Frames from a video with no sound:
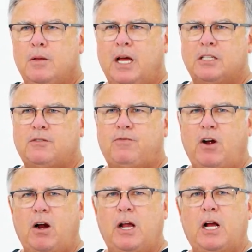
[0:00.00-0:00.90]
That's
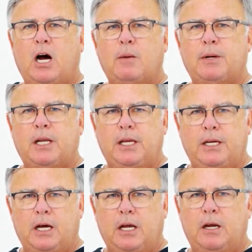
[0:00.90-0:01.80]
very commonly
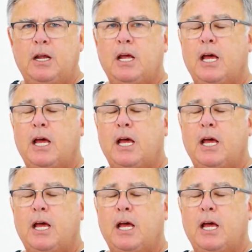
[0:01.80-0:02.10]
done,